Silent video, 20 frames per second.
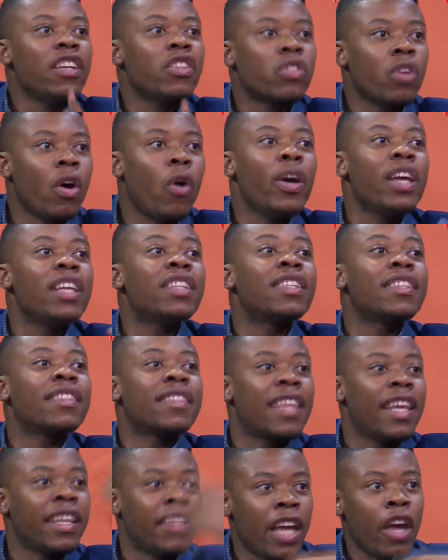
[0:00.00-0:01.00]
And so it
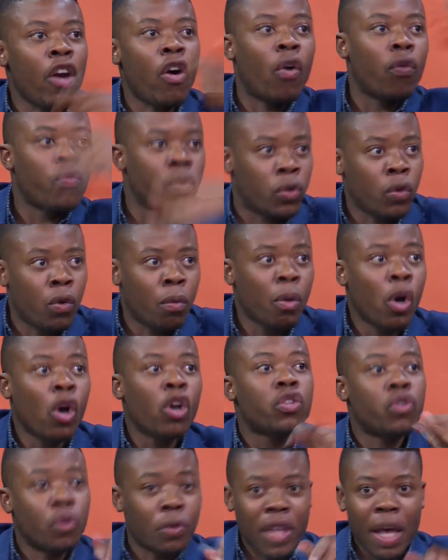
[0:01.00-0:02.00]
is the day of doom
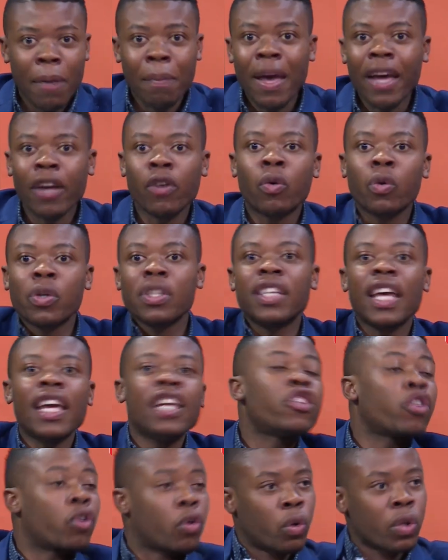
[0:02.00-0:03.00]
to the man who
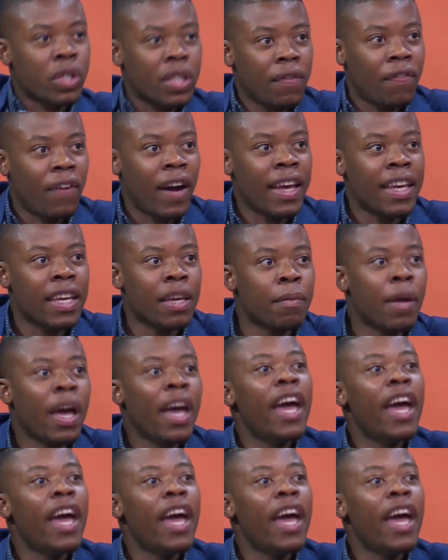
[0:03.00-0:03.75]
said, crucify him.